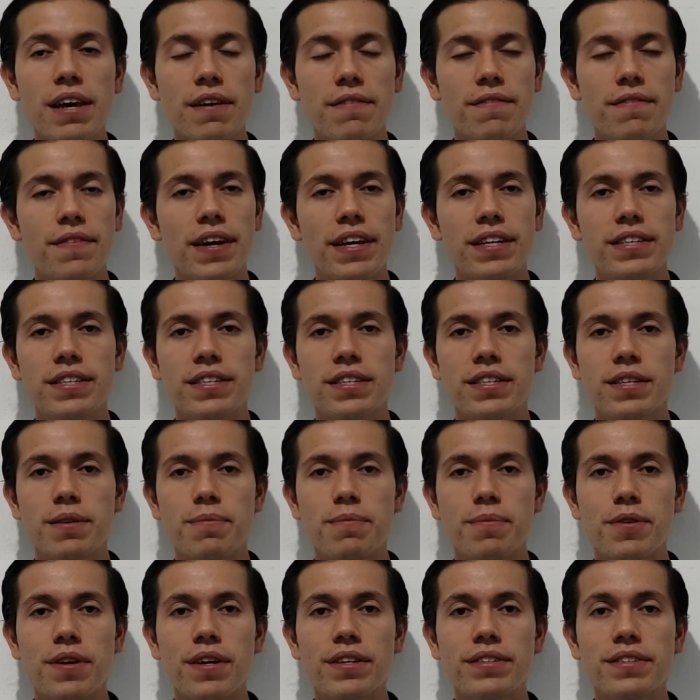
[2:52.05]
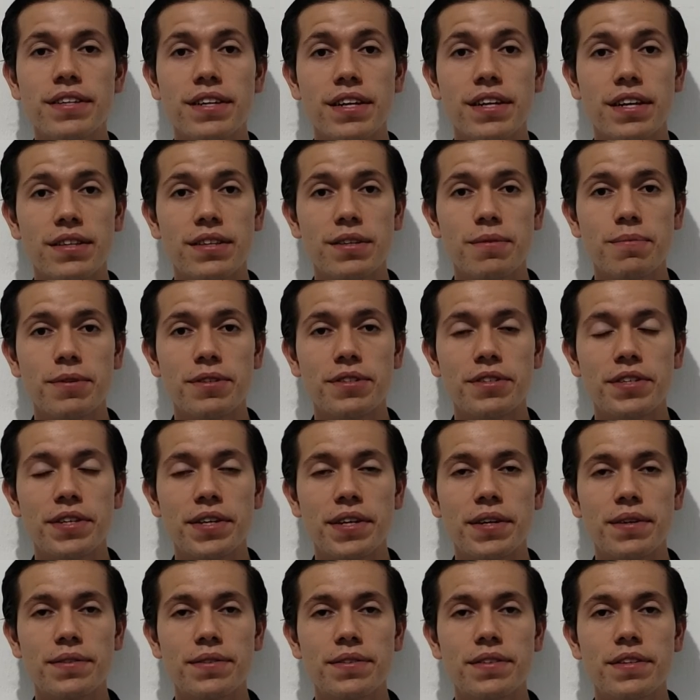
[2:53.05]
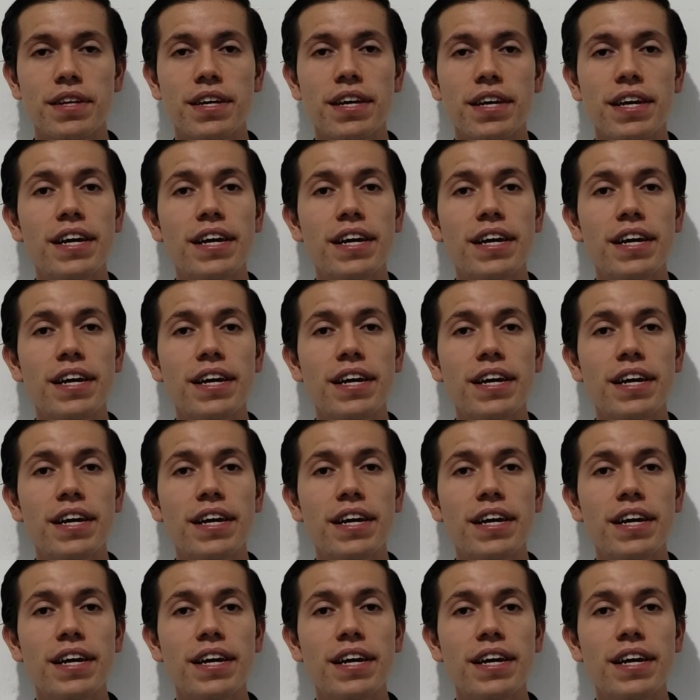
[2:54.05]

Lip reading: affected the porosity in the materials,